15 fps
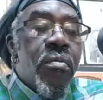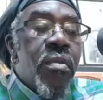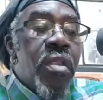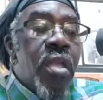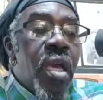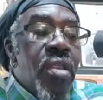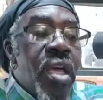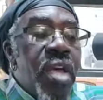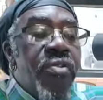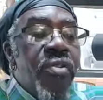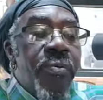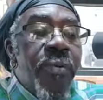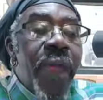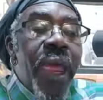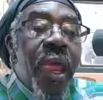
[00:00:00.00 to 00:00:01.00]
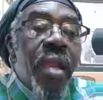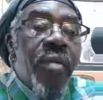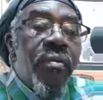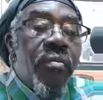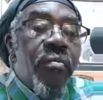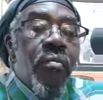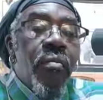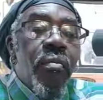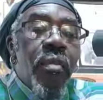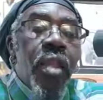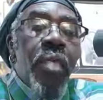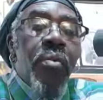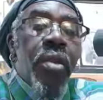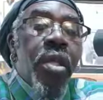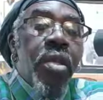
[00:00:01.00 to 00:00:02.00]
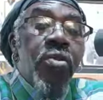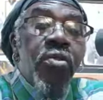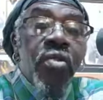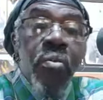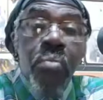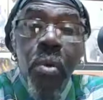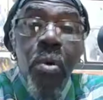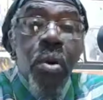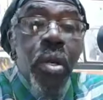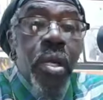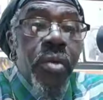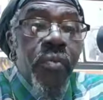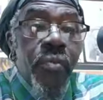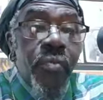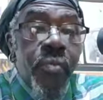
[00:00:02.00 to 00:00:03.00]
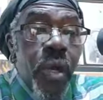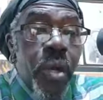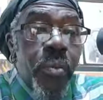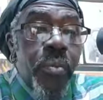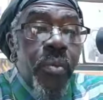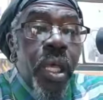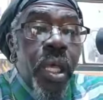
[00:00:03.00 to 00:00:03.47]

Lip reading: And that's a fact. I'm going to give you some more from